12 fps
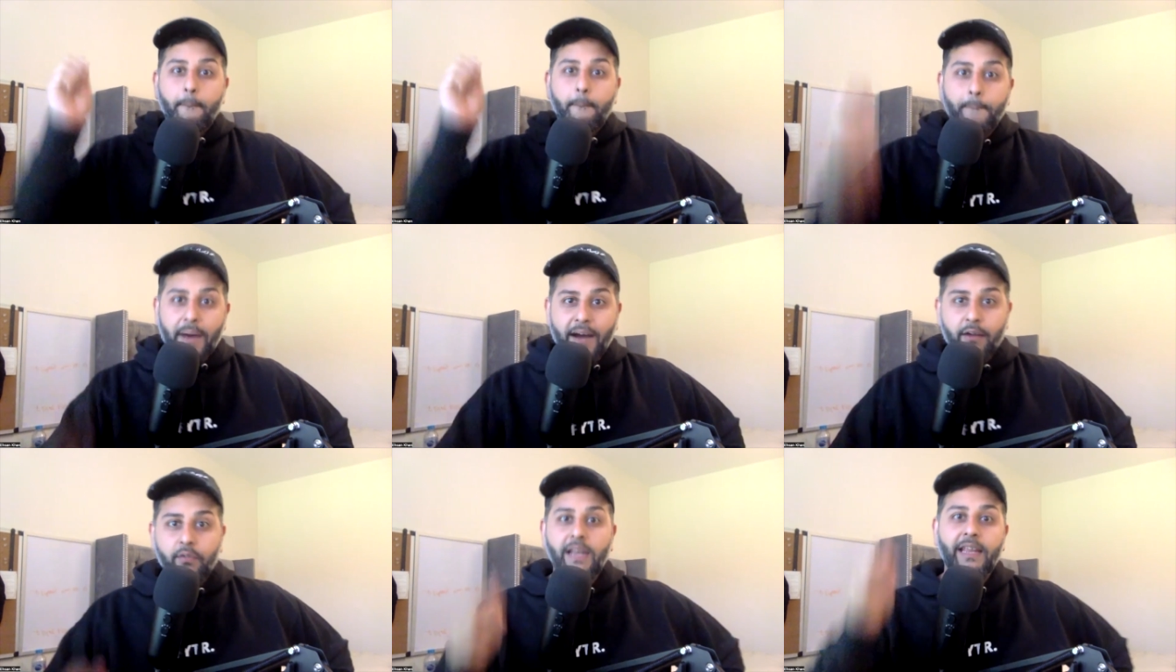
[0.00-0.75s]
but
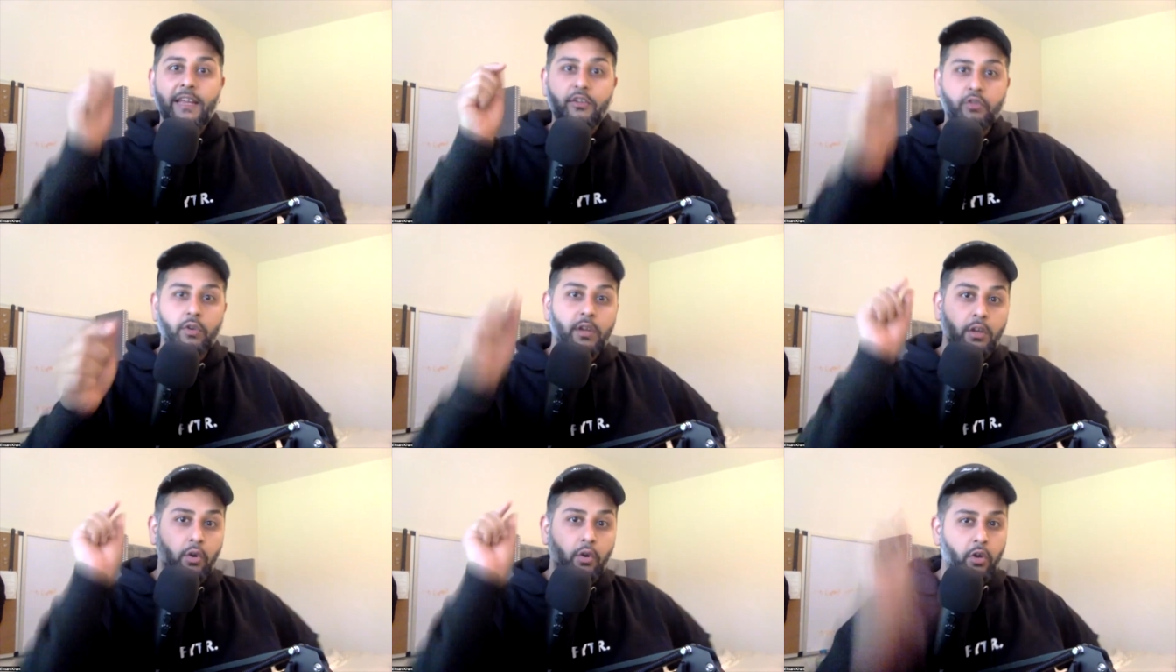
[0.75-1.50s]
really and truly
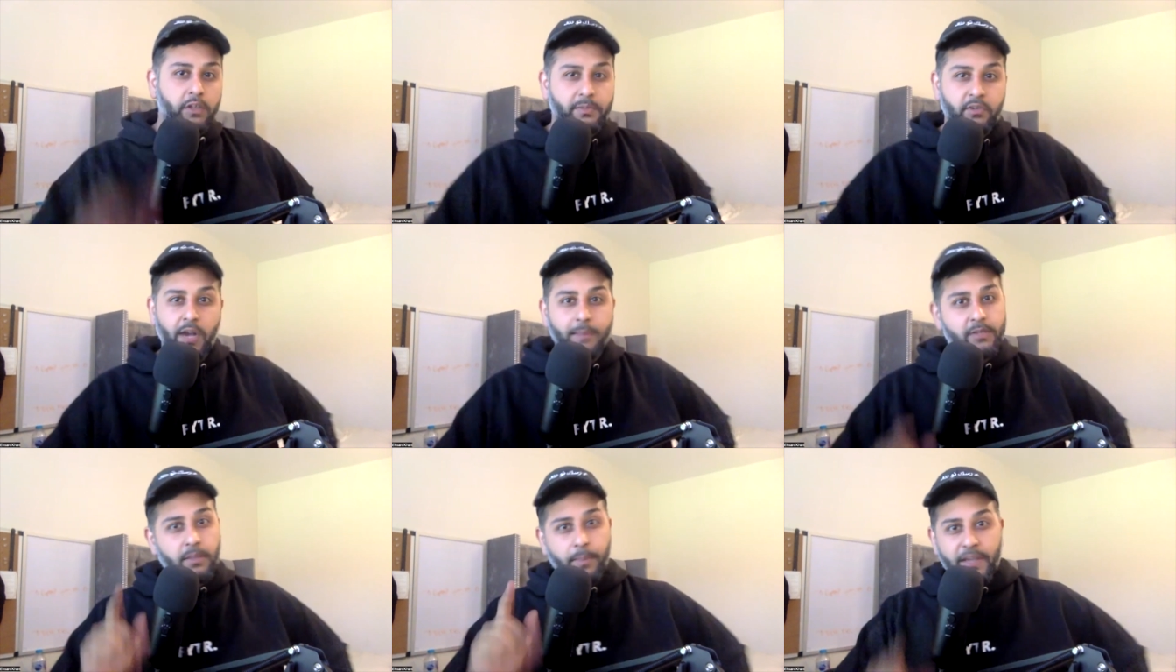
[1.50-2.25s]
you're not
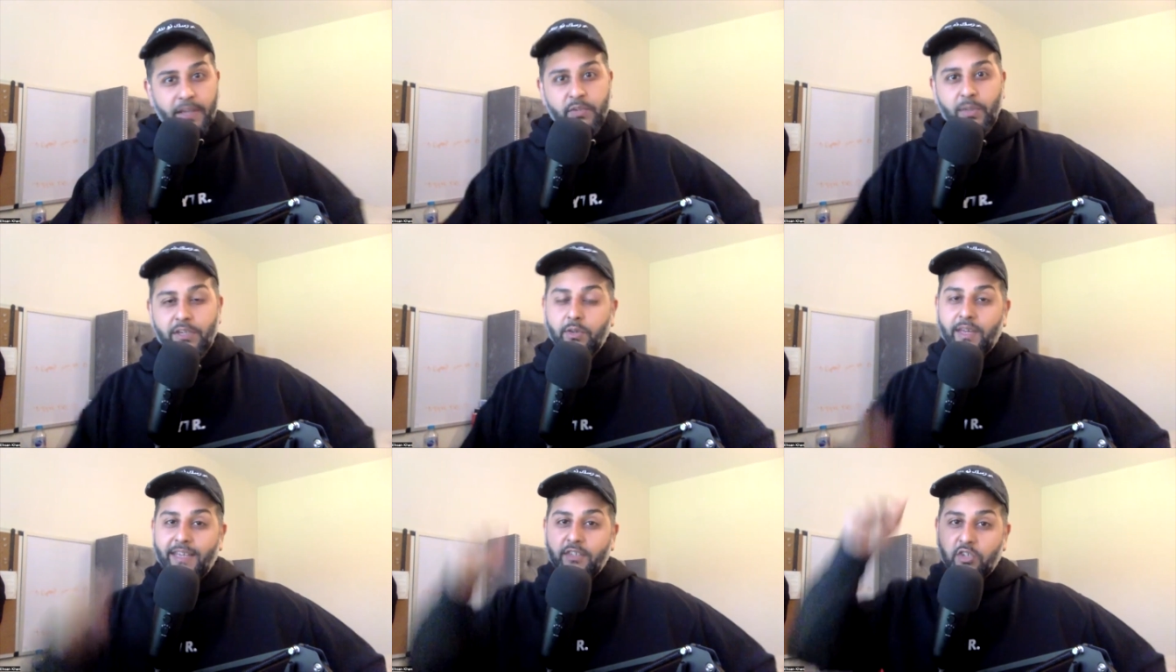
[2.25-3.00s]
subscribed. So the best way to do
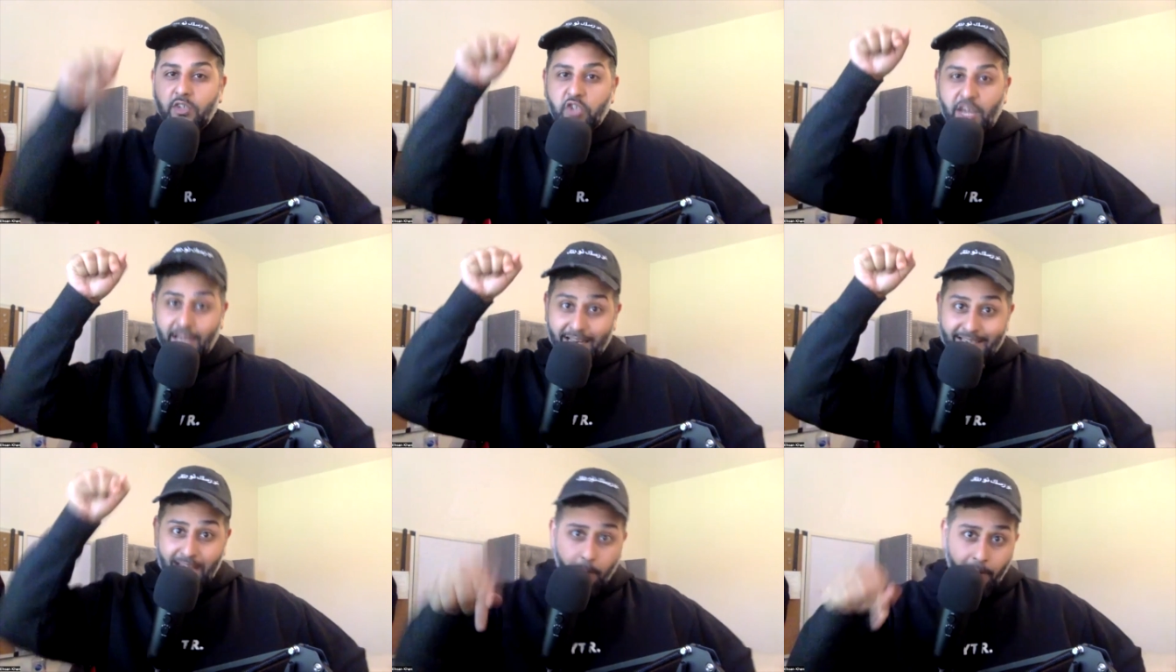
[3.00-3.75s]
that is to check
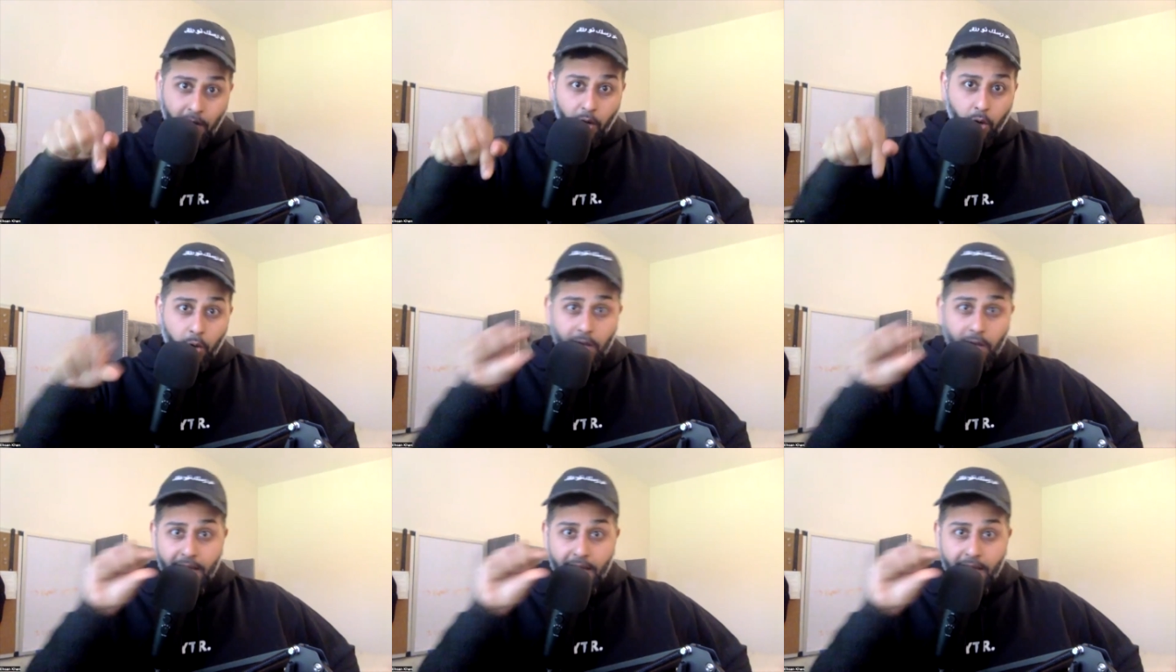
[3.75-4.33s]
down below.